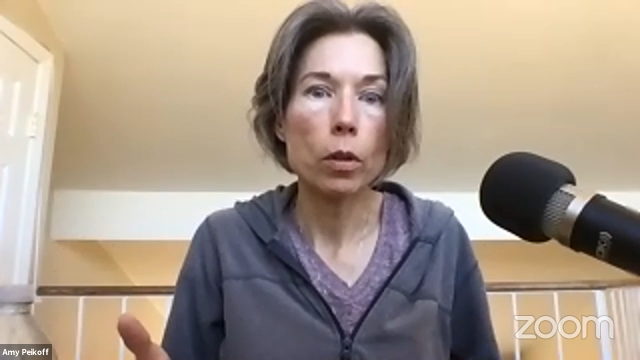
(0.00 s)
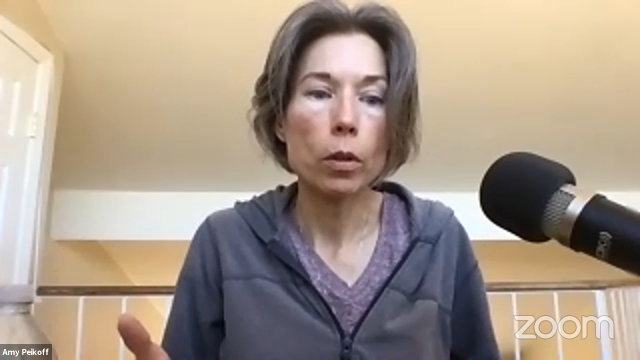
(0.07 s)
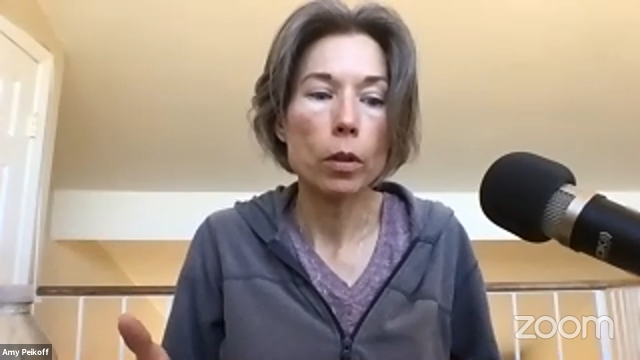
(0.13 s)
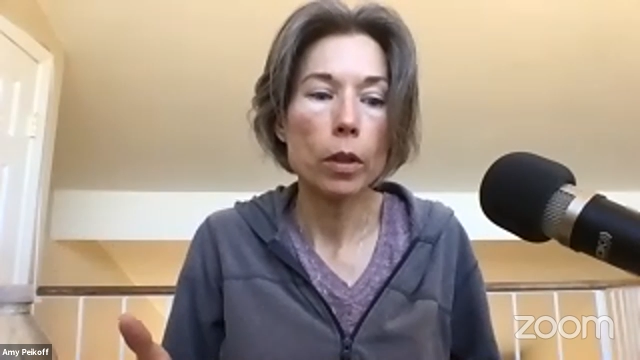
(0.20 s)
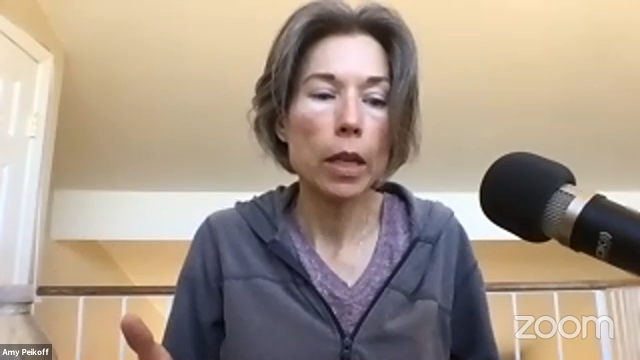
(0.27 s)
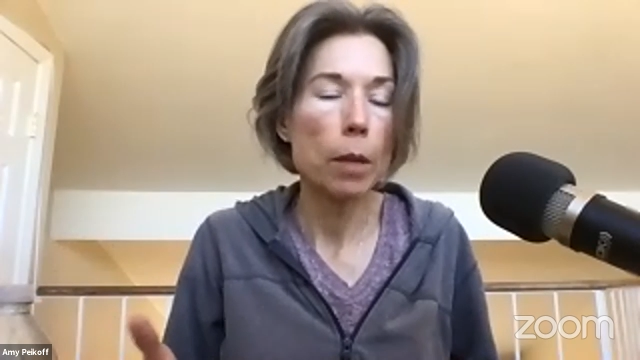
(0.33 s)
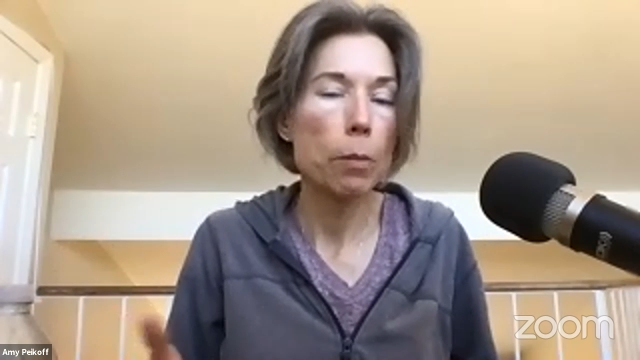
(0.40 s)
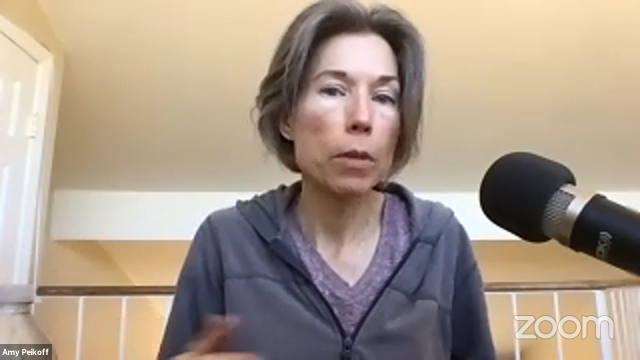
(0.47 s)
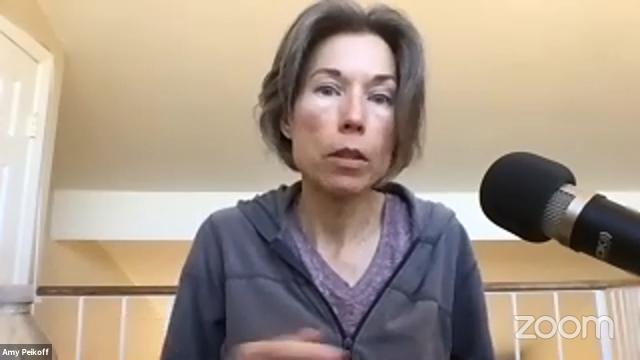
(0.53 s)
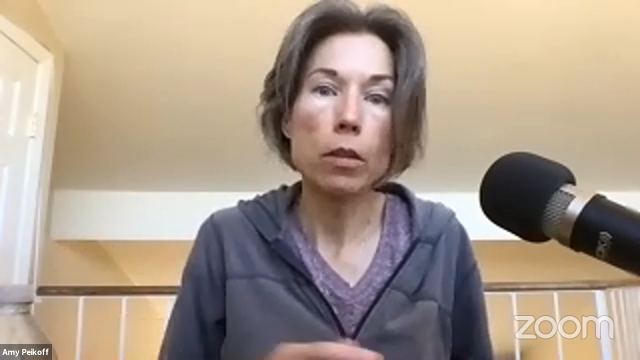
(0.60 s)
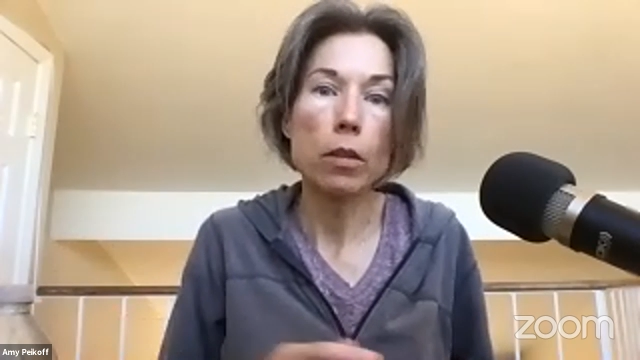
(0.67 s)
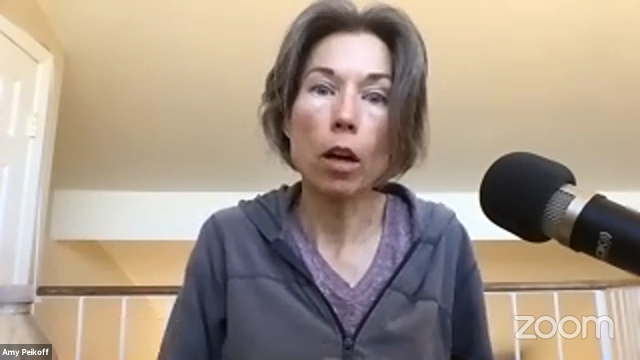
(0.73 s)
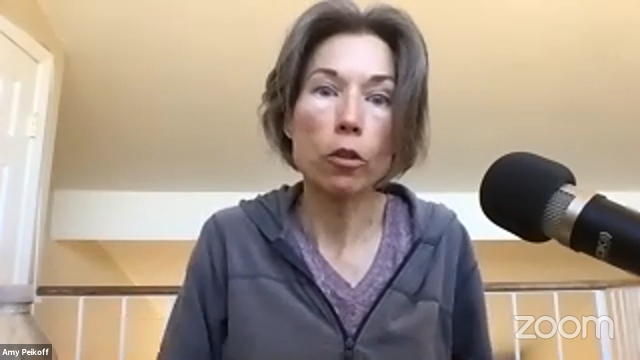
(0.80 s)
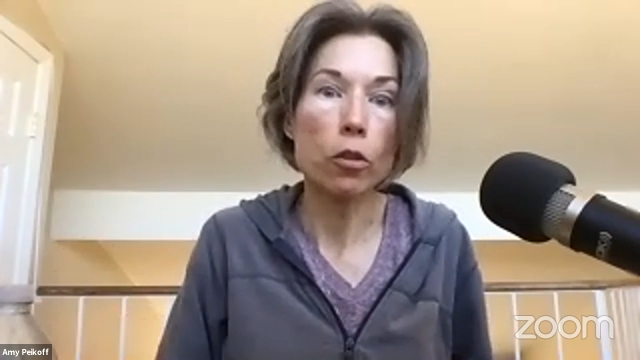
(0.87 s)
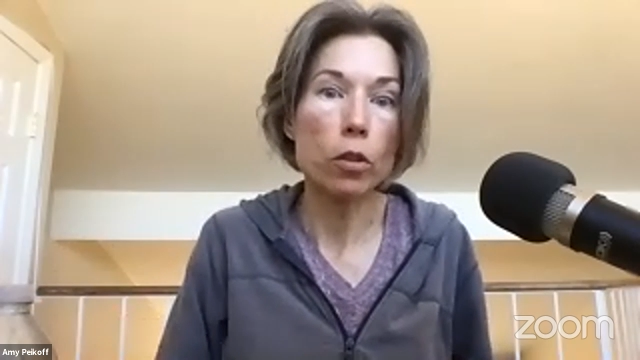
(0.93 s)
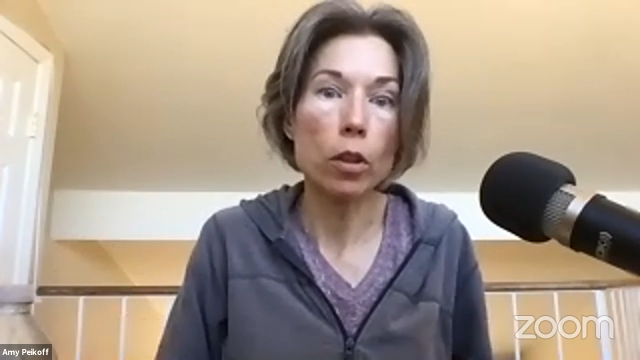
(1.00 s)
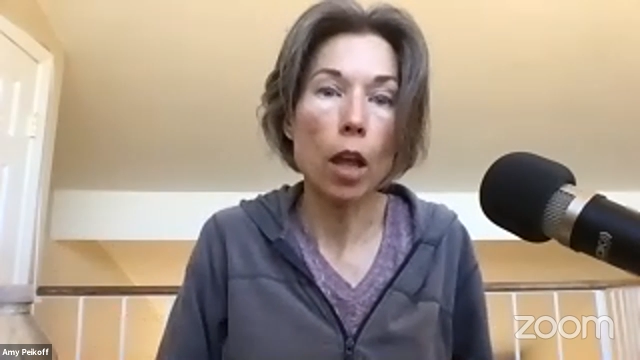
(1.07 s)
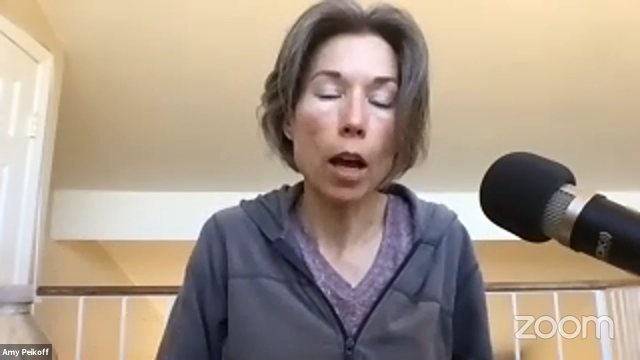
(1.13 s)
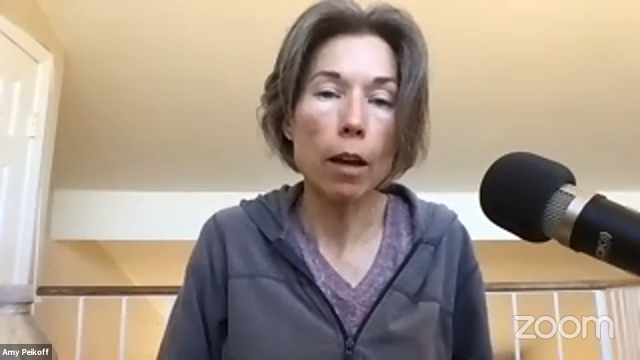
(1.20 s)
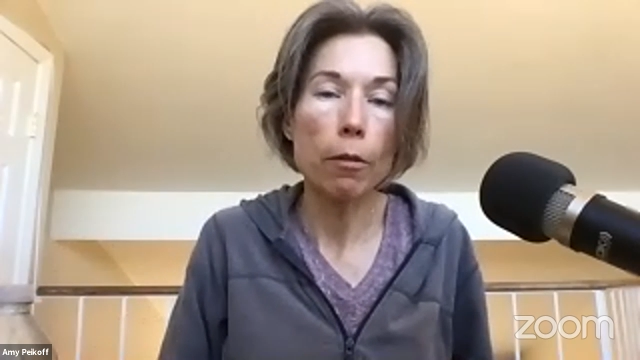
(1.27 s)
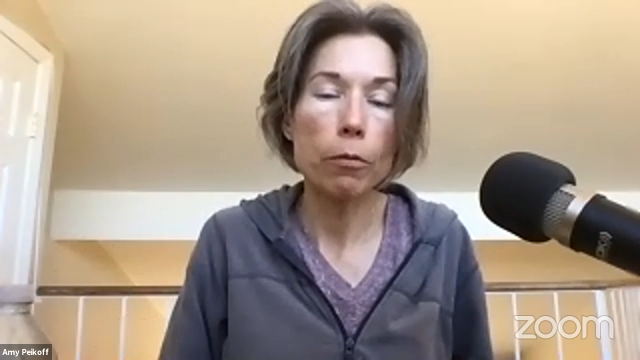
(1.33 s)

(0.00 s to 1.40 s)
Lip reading: keep these doctors alive.